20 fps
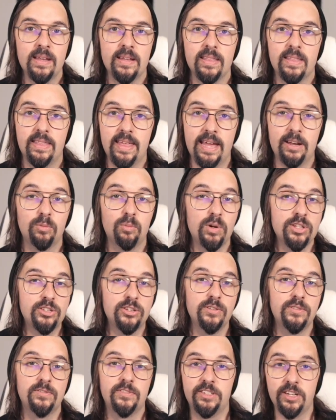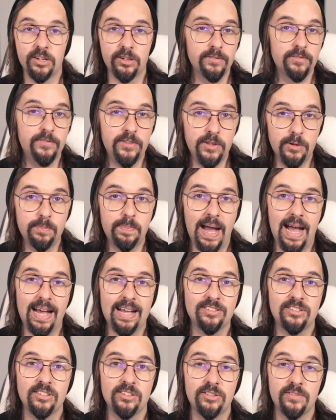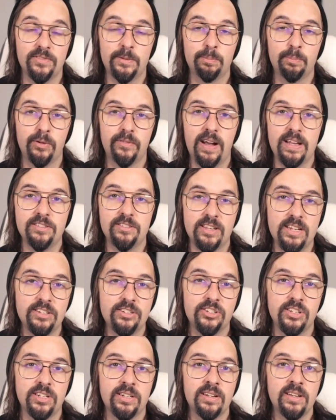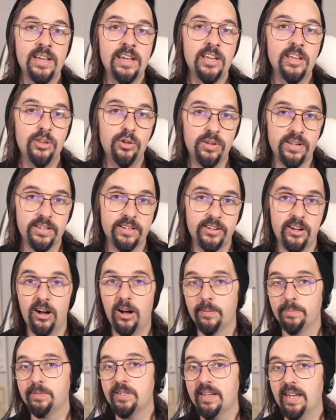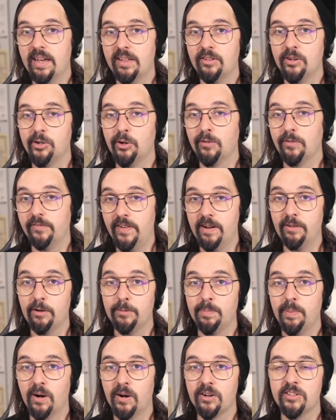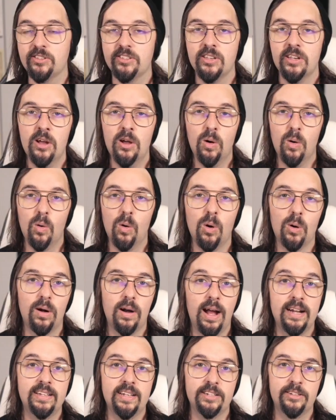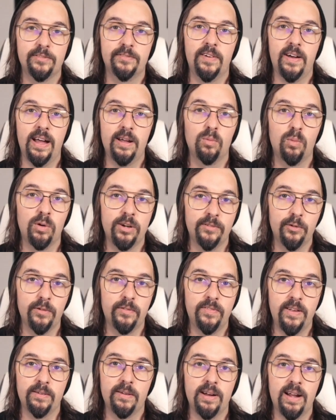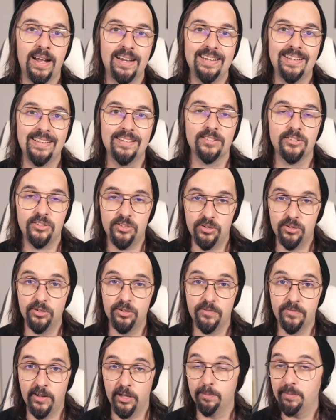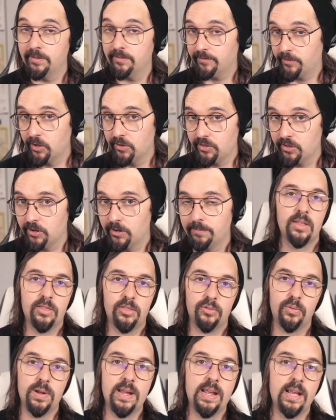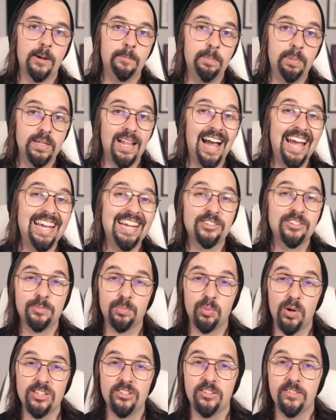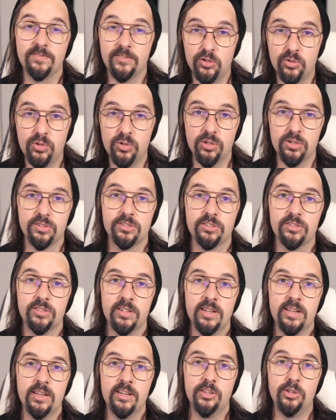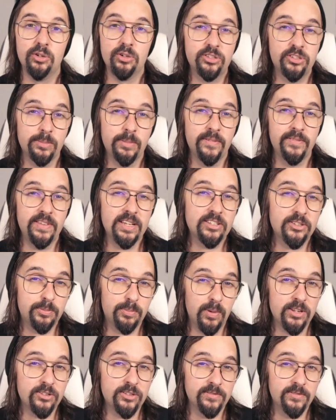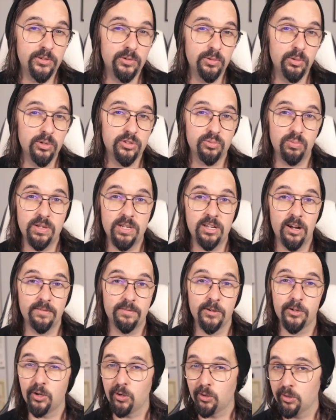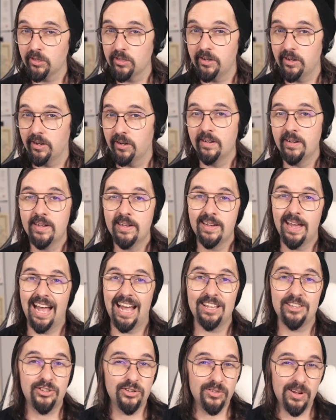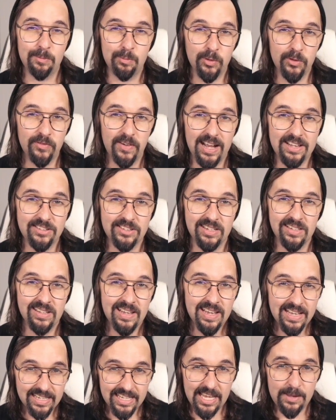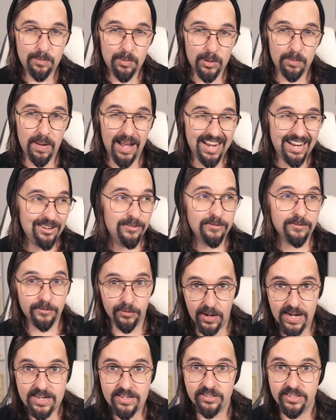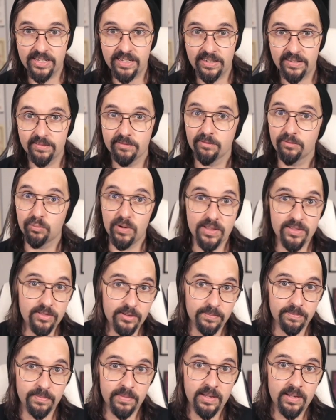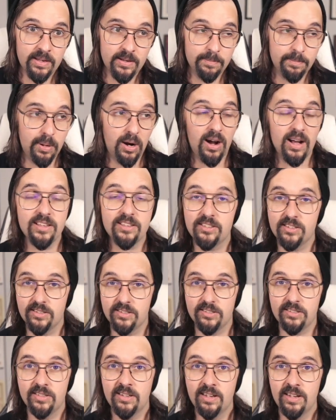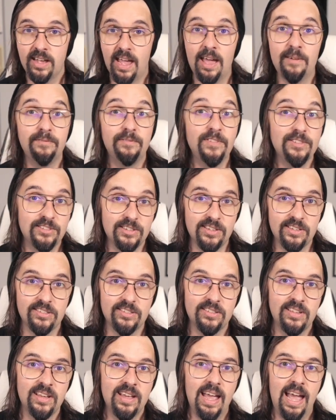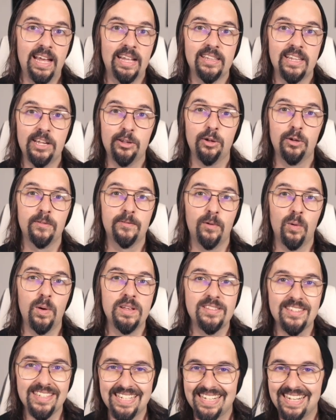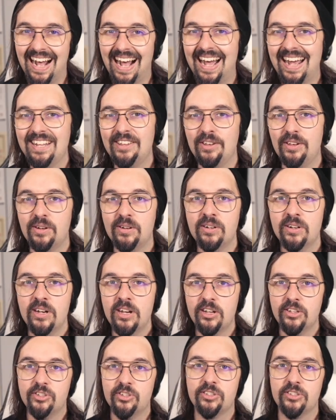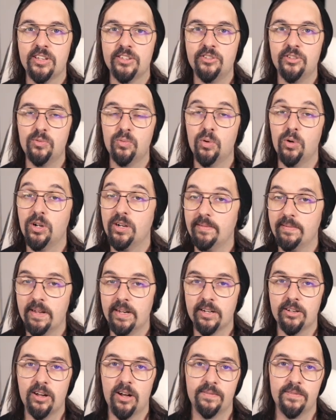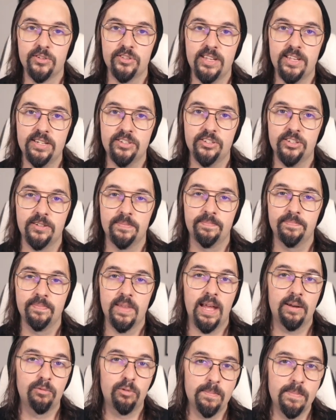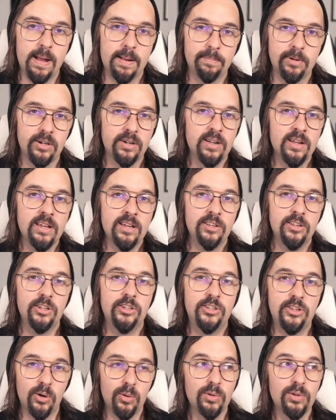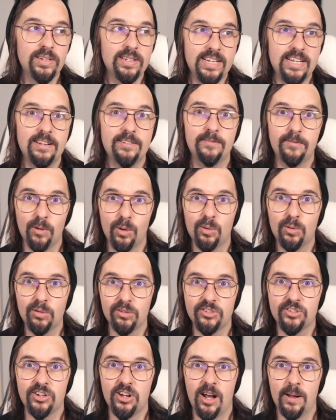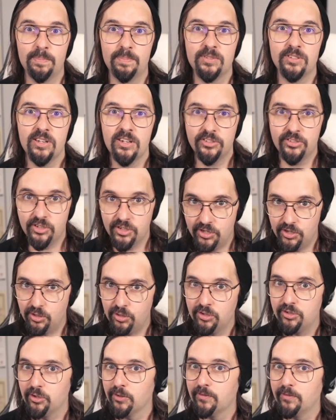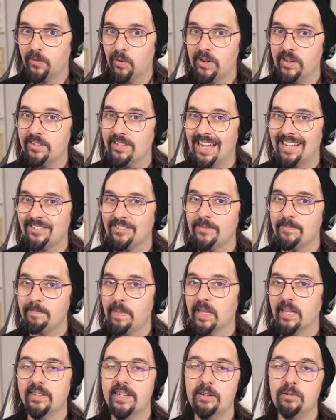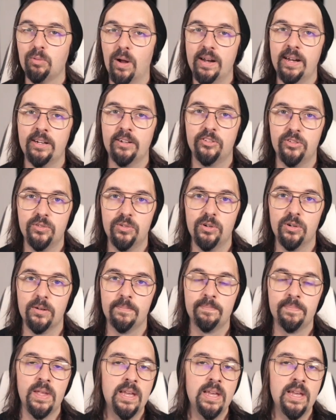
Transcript: Then, once you've done a few passes of improvisation, you can comp together your favorite parts or identify one of your favorite ideas to develop it further. 3, apply expressive tools. Use some of the expressive tools we covered earlier. As you're improvising, keep in mind phrasing, rhythm, pauses, emphasis, and let your voice guide you just as you would in a conversation. And remember, you don't need vocal chops to use your voice as a melody writing tool.